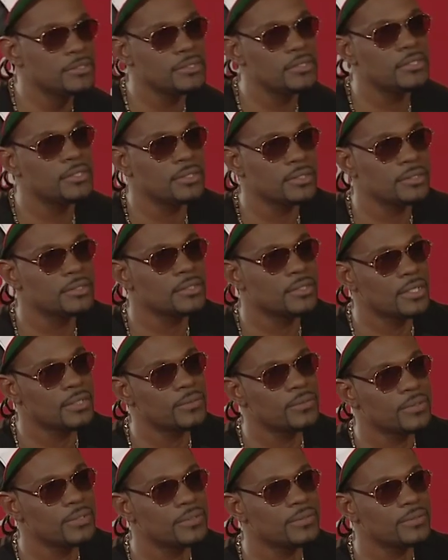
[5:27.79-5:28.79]
is there you can
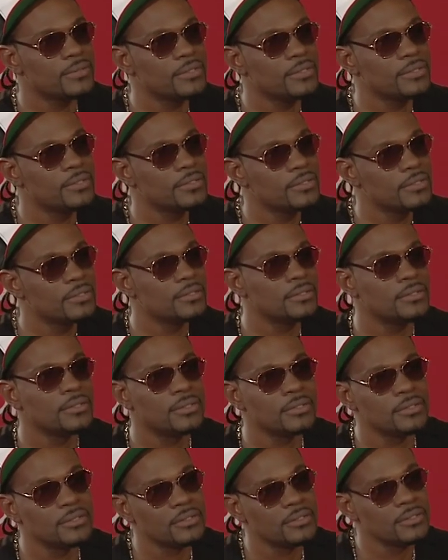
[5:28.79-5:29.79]
work with.
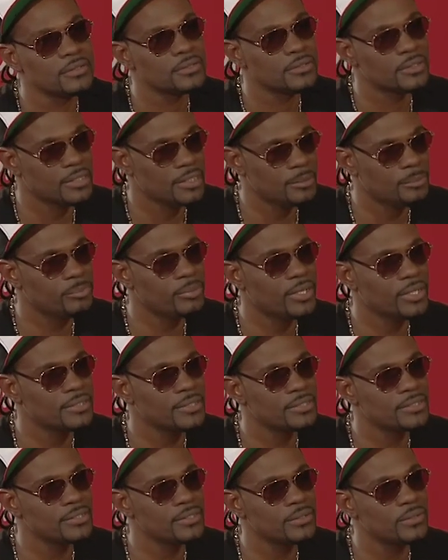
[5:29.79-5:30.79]
So keep
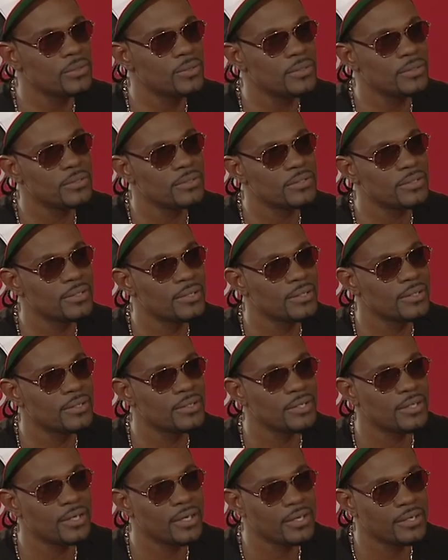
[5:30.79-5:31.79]
practicing though,
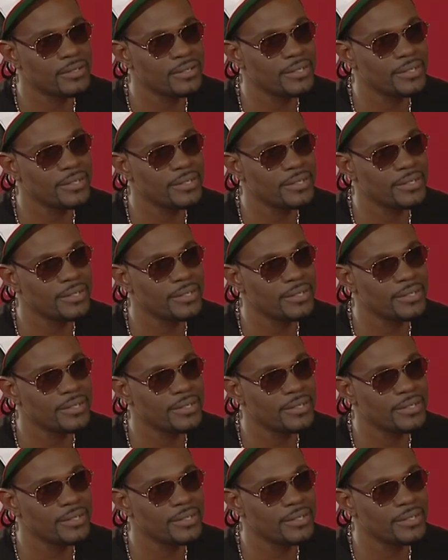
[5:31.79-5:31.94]
all